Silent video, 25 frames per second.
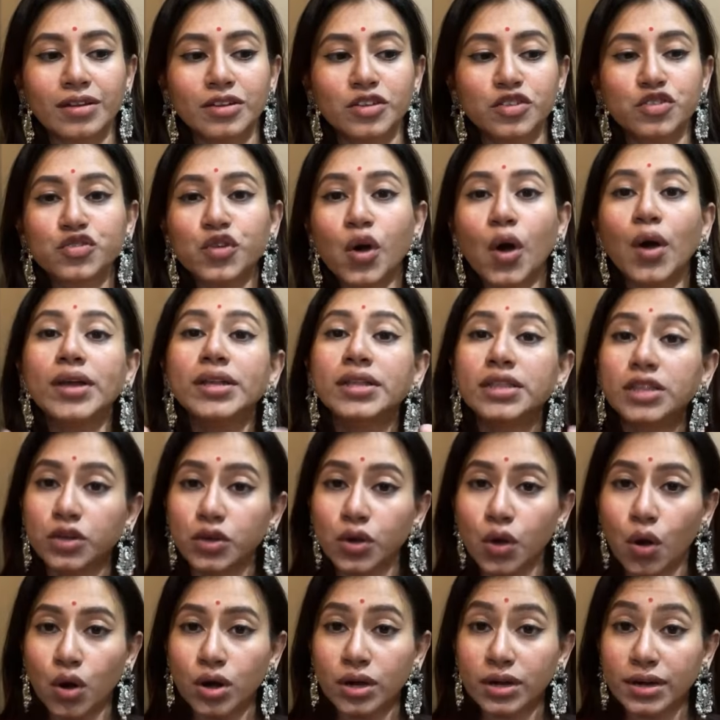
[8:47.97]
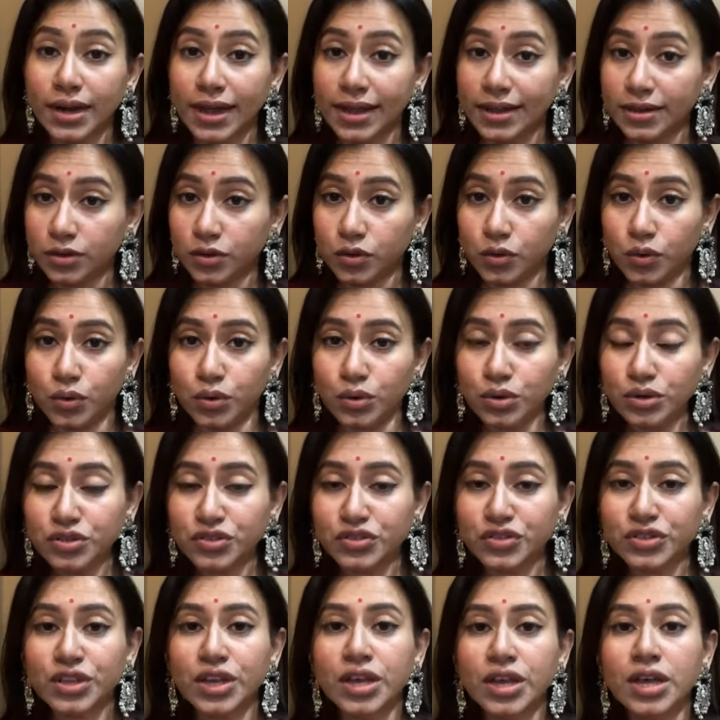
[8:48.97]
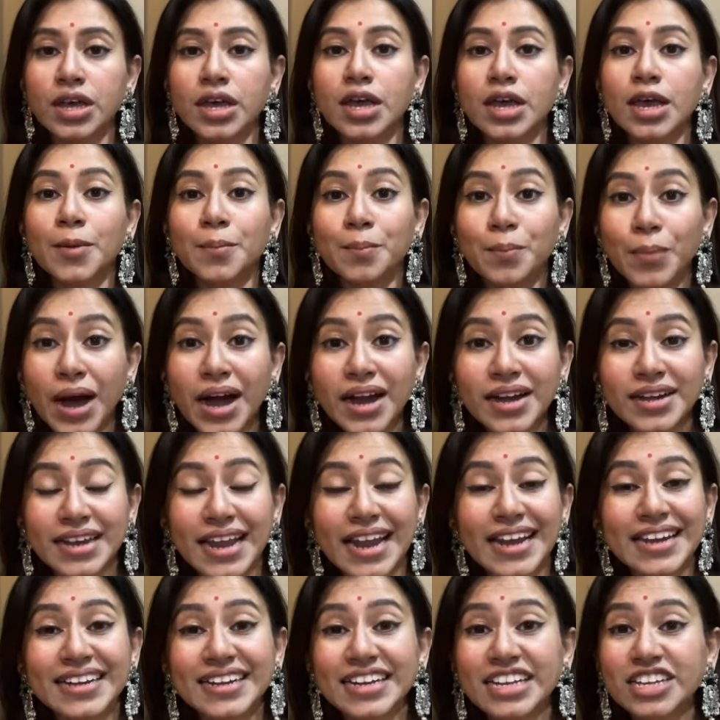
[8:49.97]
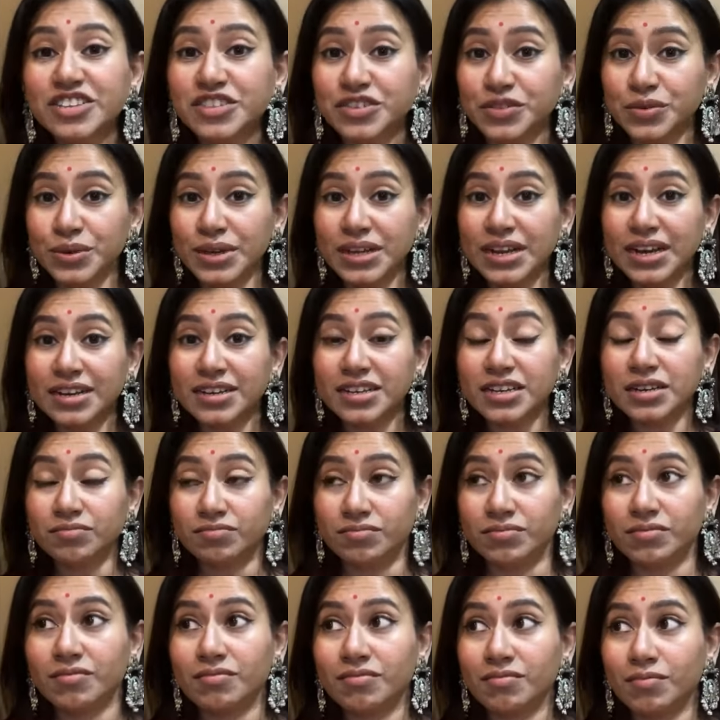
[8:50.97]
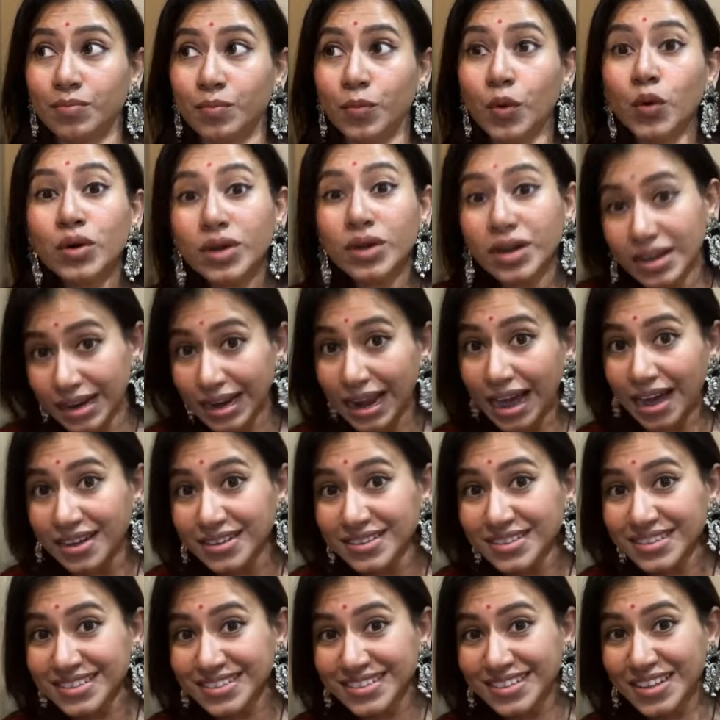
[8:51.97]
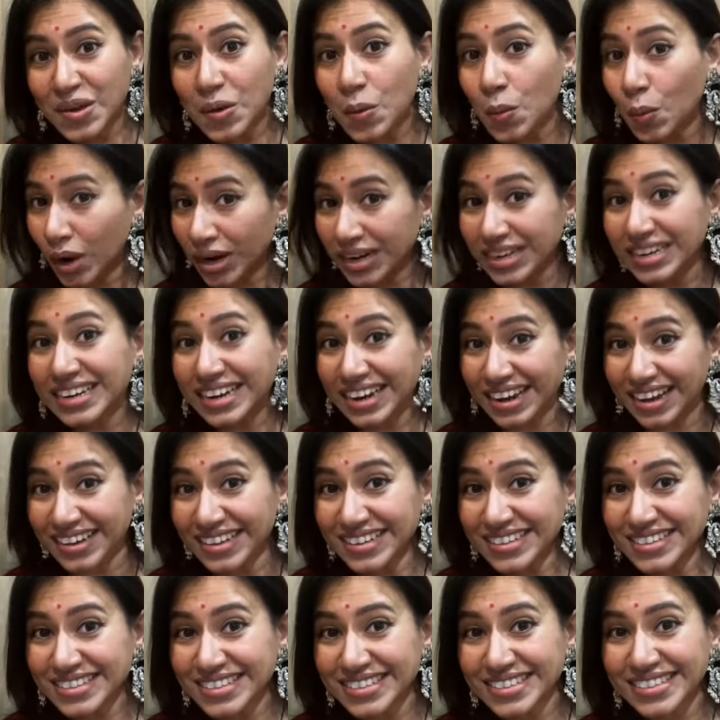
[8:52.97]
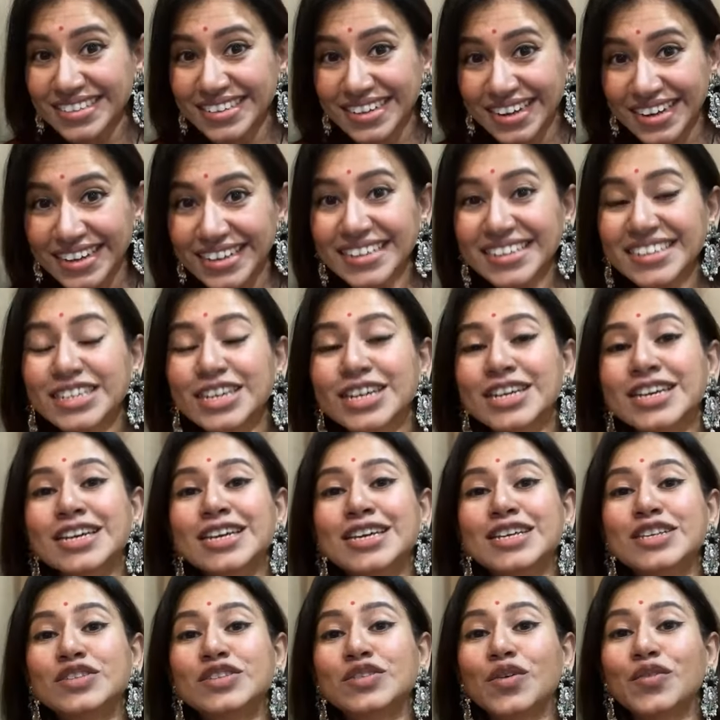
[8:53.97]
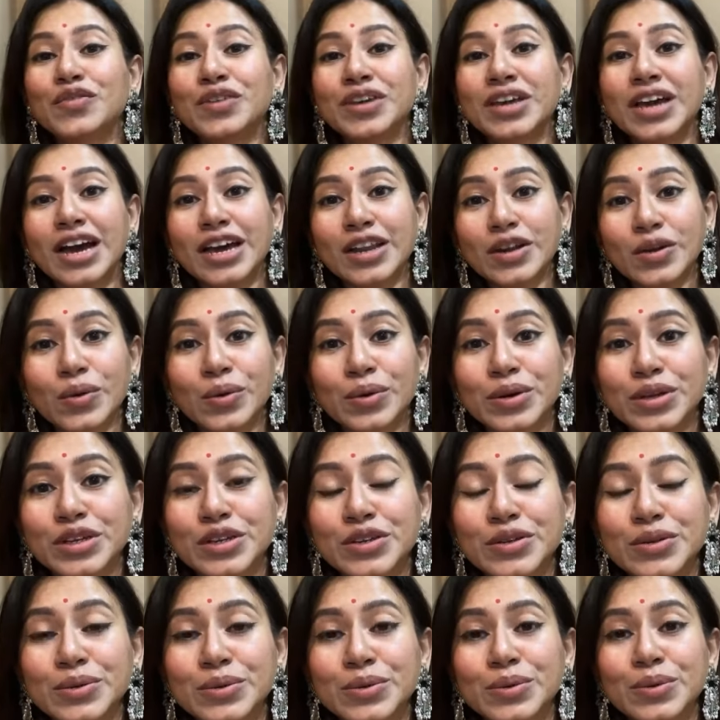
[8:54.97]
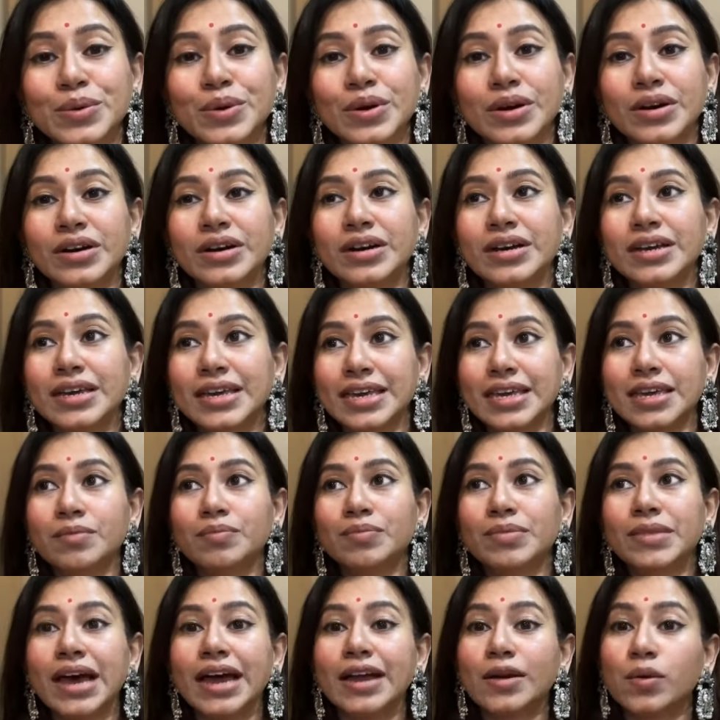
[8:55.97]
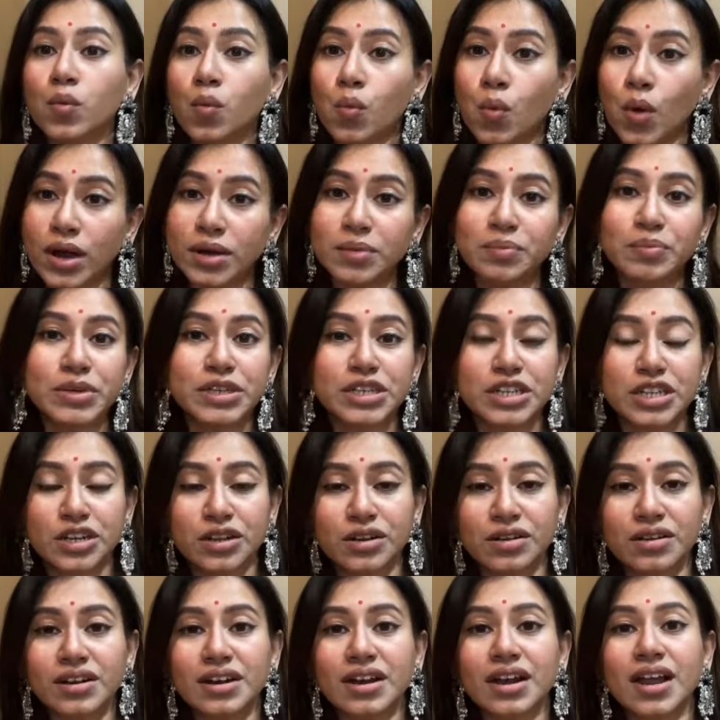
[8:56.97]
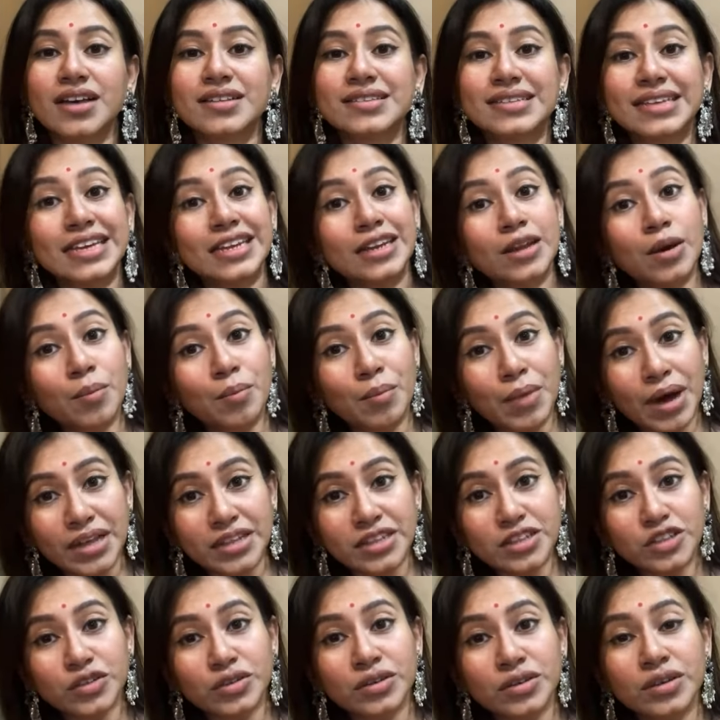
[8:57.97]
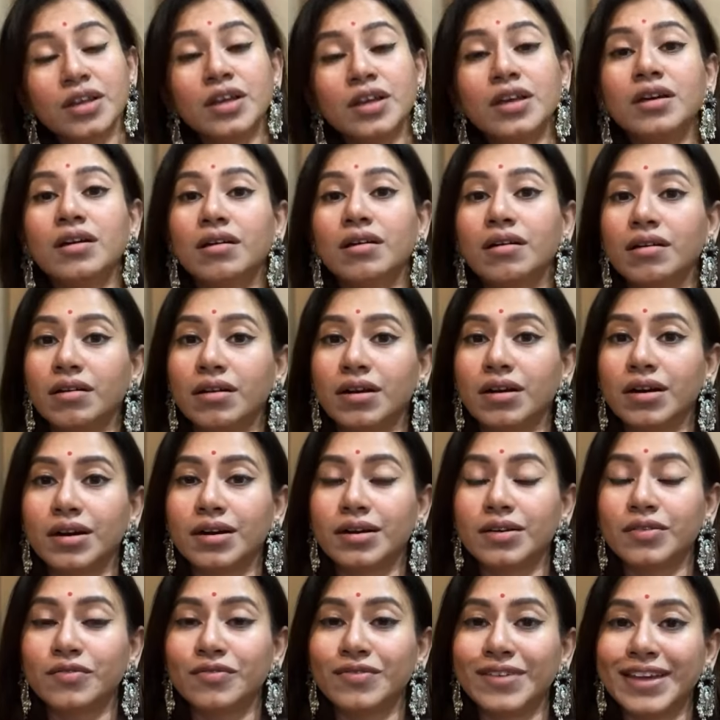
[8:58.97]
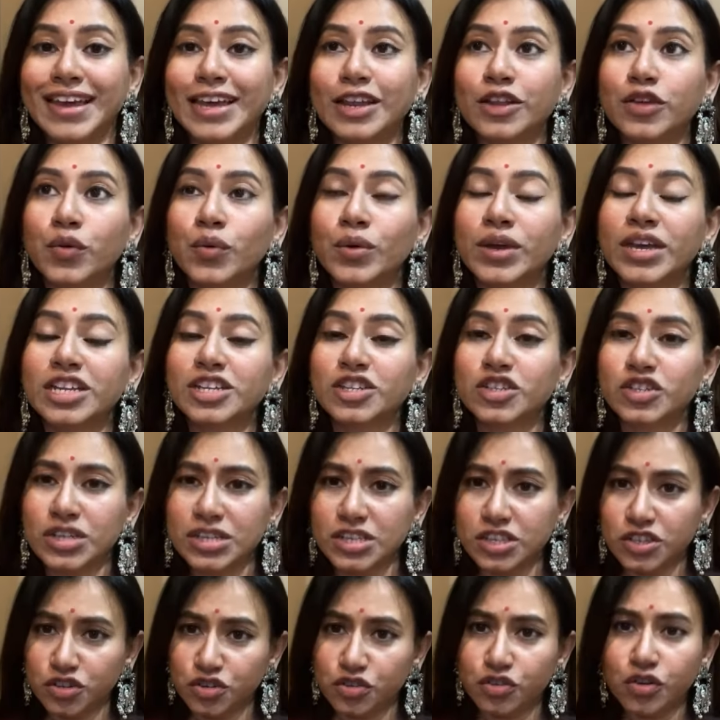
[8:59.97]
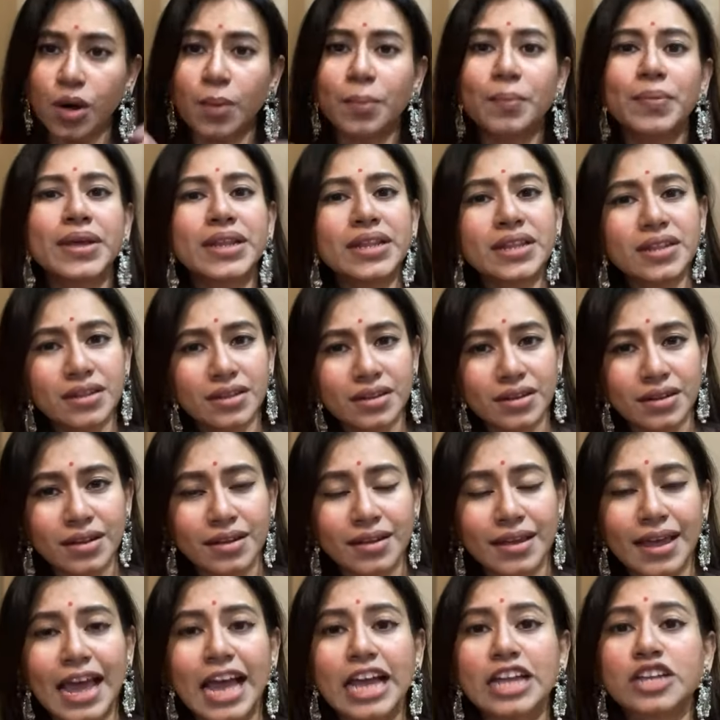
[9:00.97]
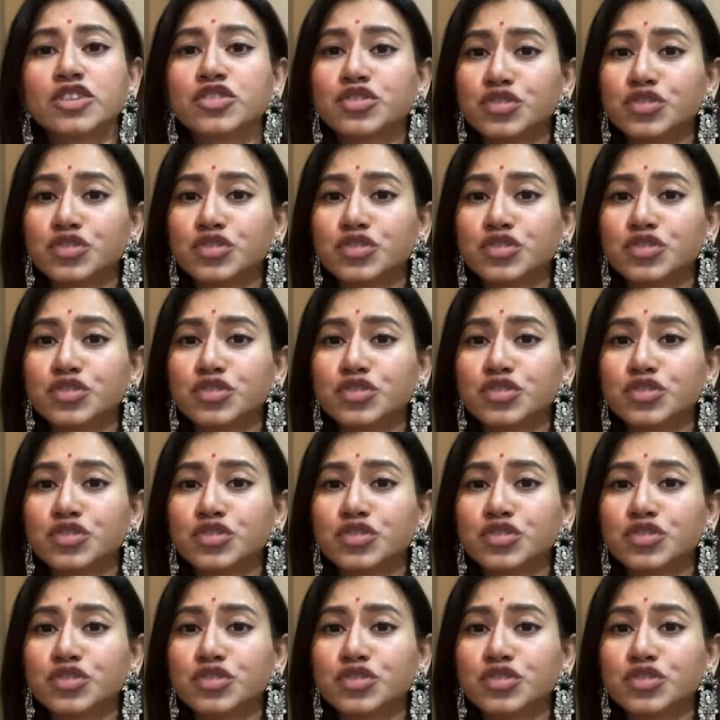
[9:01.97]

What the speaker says: join the online course, but at least you can book a class, one class, right? So we are going to keep that one particular class in a month, where you can just drop in and